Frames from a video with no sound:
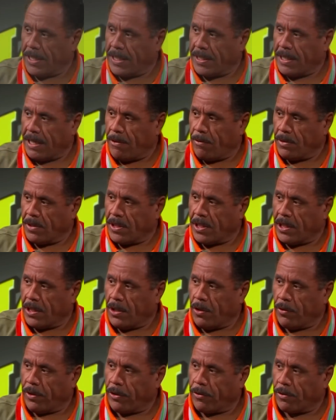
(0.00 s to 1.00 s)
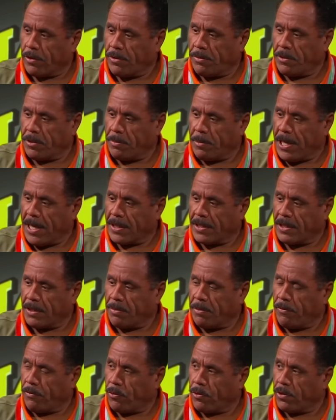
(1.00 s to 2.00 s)
as I was unloading Christmas boxes
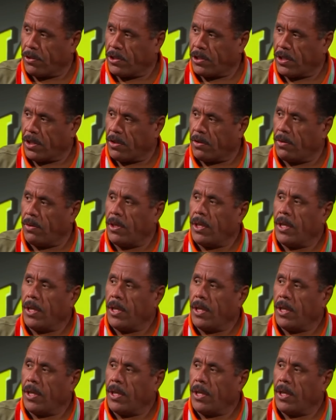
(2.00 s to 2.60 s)
before the show,